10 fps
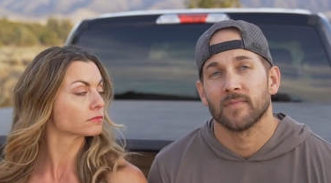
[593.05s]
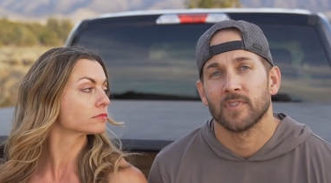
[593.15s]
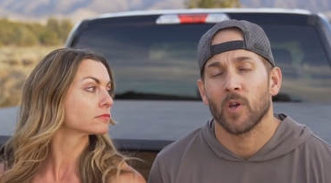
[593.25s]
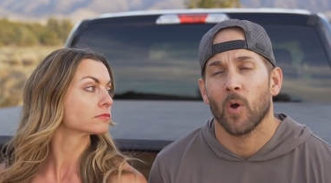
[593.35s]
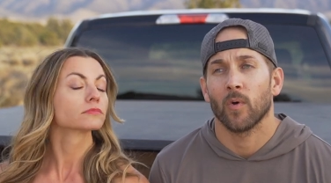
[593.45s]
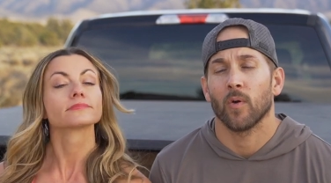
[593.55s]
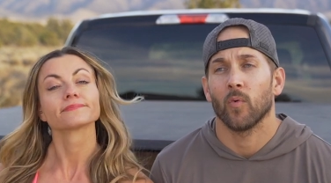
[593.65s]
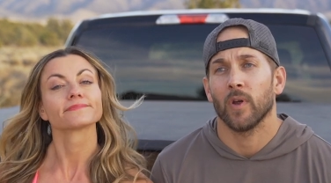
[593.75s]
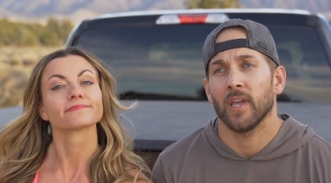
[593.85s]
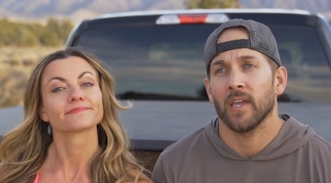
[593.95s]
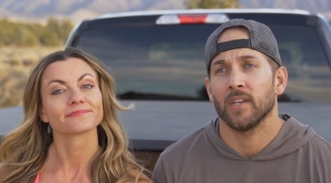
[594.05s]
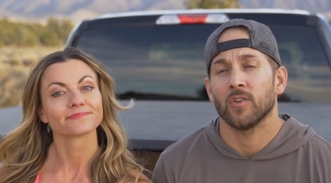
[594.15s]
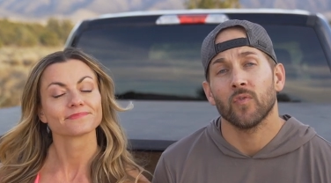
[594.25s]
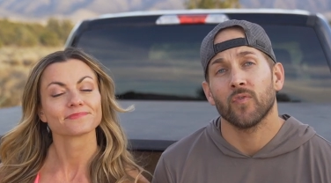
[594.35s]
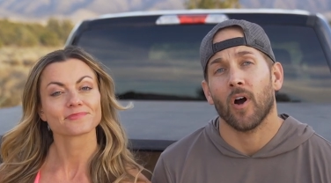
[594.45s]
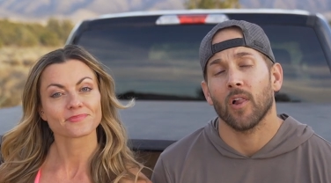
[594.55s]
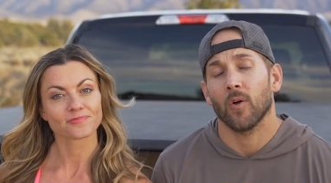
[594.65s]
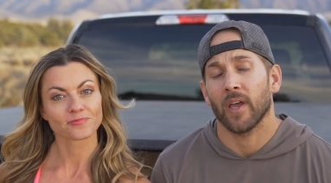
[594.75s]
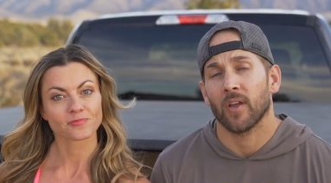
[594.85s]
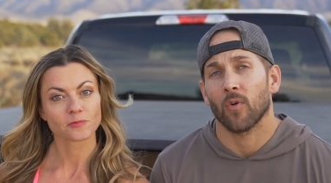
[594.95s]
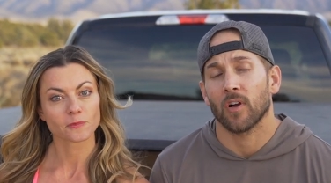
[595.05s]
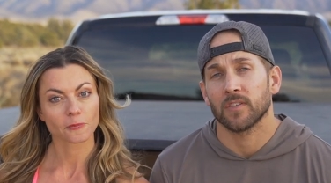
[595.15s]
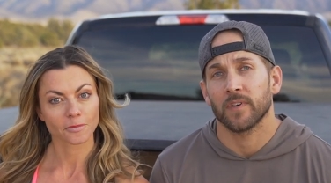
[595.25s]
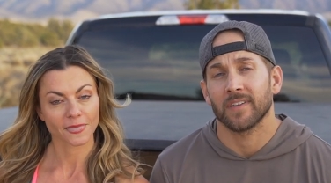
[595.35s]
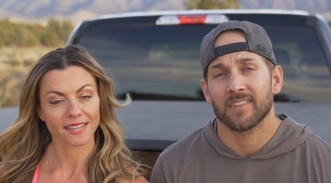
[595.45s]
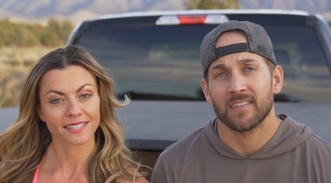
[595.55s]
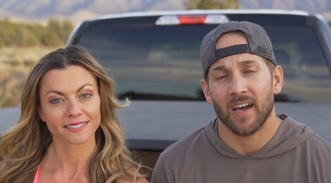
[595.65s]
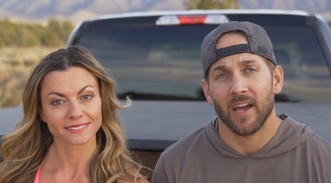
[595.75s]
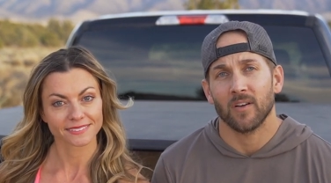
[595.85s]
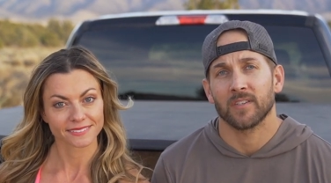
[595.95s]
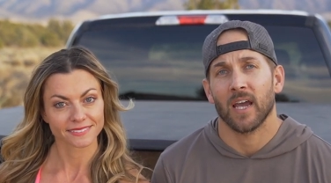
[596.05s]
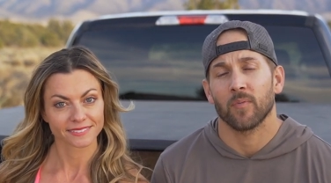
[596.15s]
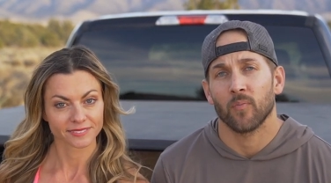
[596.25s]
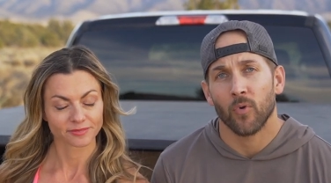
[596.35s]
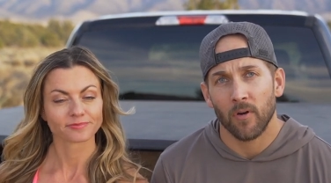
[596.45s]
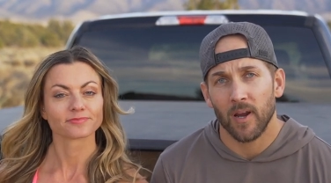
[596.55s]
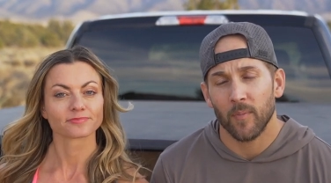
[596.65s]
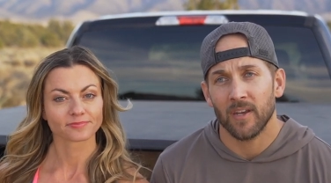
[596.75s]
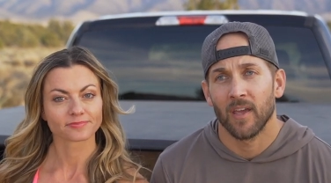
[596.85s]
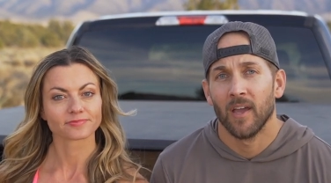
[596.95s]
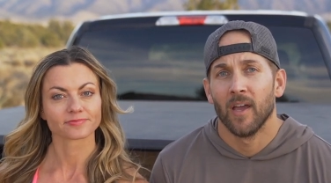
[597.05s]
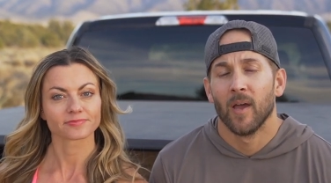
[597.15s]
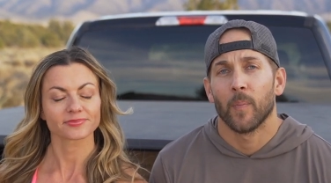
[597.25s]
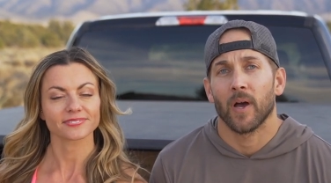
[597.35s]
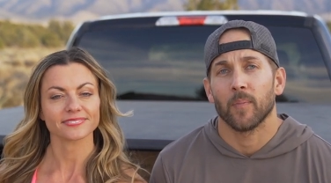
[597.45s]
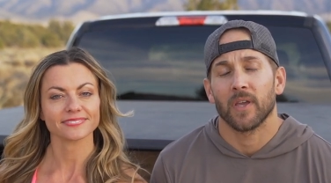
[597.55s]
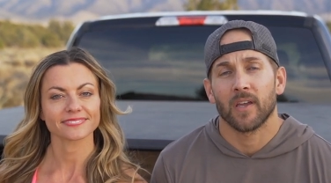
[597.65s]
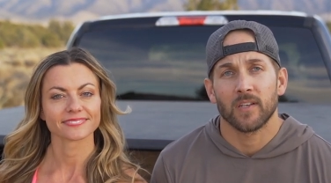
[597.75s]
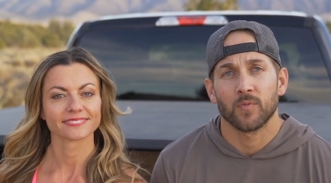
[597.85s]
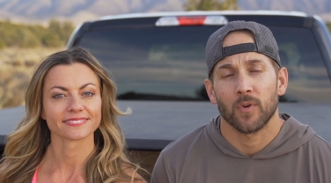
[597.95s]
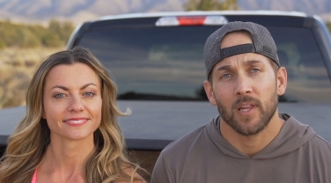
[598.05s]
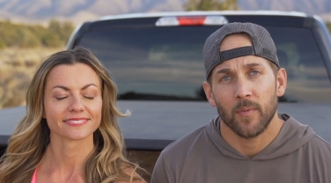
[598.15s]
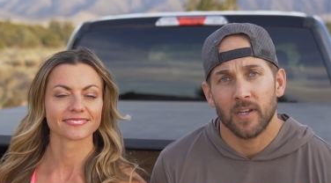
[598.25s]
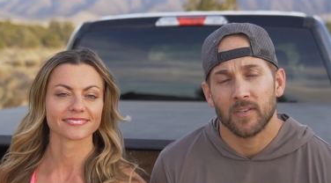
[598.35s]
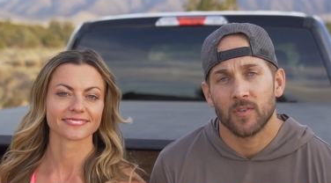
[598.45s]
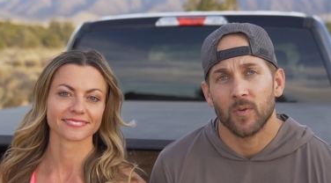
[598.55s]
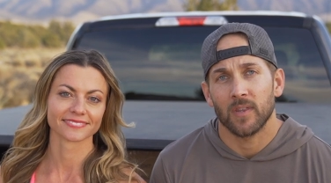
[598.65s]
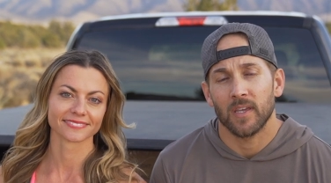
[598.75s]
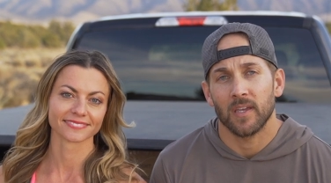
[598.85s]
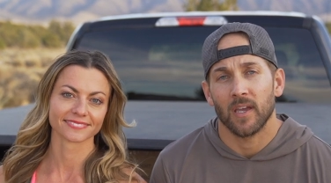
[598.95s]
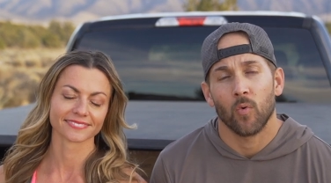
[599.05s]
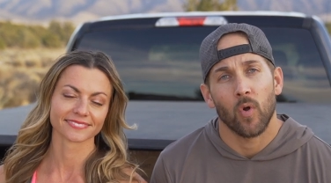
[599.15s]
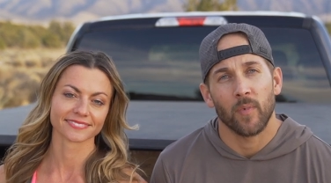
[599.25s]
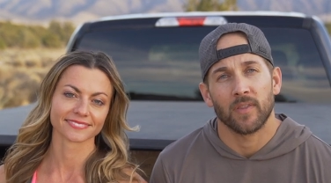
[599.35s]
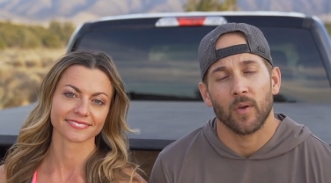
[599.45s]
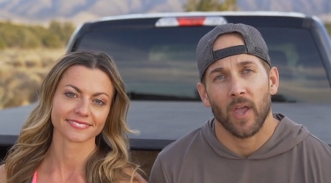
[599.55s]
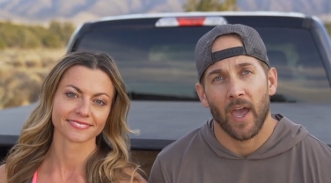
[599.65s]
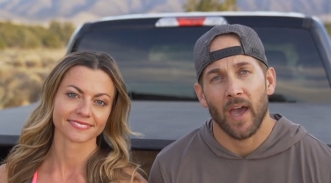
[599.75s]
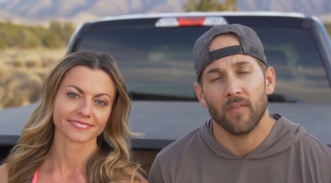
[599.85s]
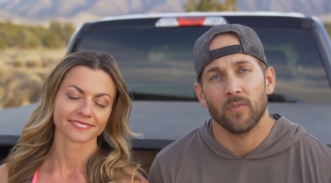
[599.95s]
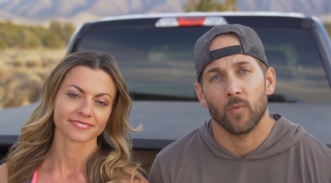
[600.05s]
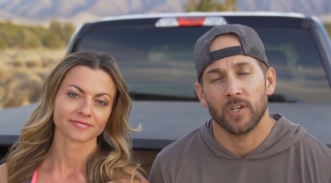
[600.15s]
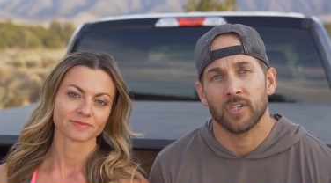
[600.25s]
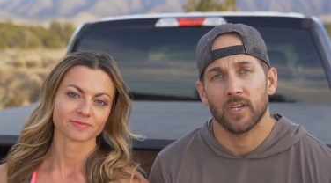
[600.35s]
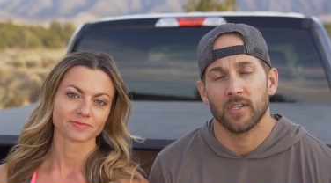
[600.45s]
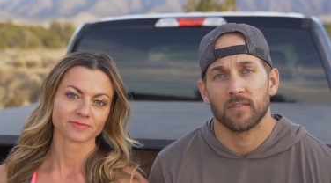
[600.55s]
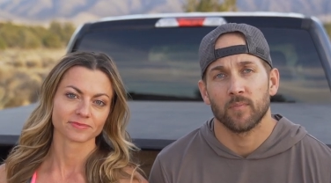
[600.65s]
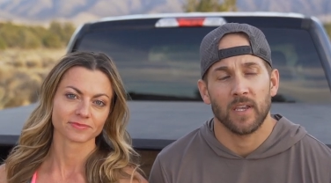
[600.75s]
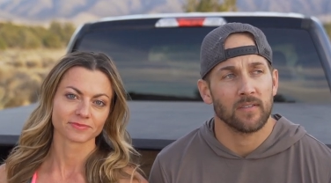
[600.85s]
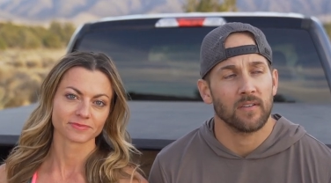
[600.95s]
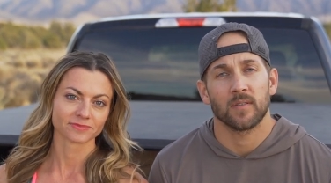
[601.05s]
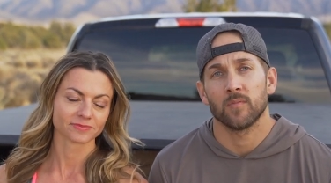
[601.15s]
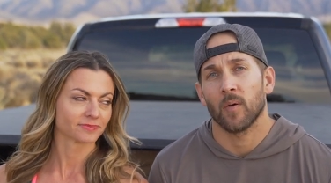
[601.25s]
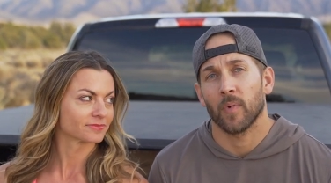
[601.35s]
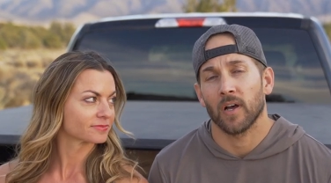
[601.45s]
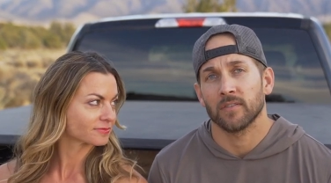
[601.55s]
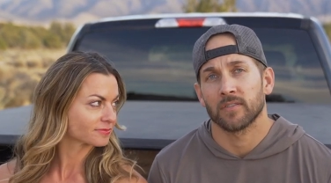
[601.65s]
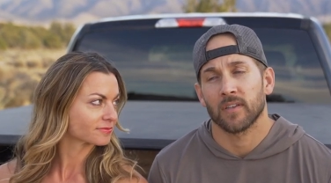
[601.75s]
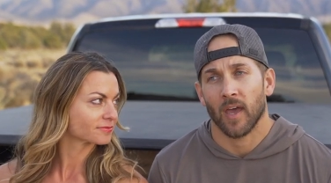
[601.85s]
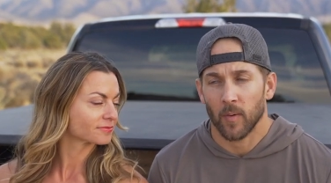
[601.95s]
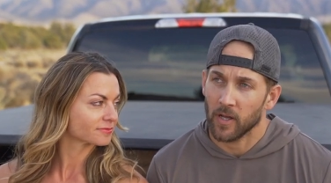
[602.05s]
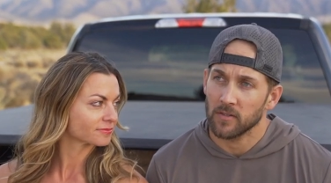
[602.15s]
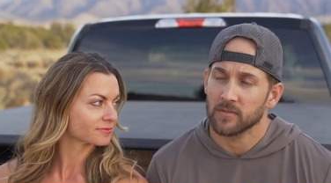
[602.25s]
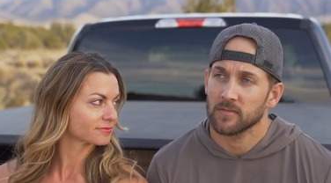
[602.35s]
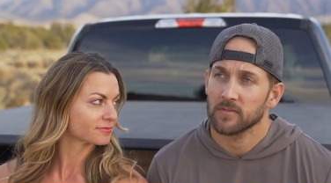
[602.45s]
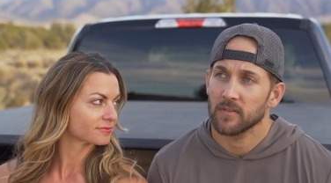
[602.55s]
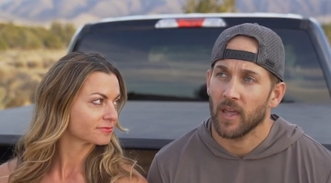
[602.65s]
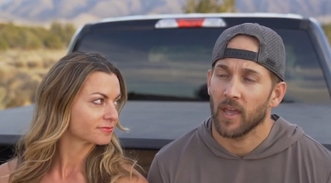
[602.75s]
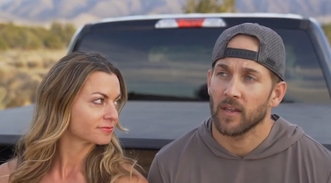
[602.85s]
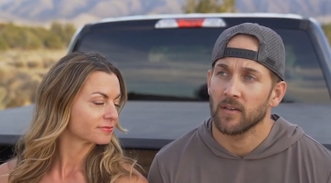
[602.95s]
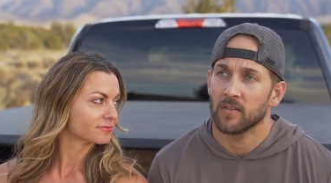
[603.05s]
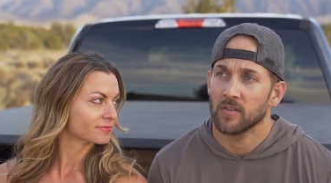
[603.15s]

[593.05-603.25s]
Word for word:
Speaker 1: So we do follow a CrossFit style type of programming, but because we're limited to the equipment that we have, which is basically some dumbbells, kettlebells, and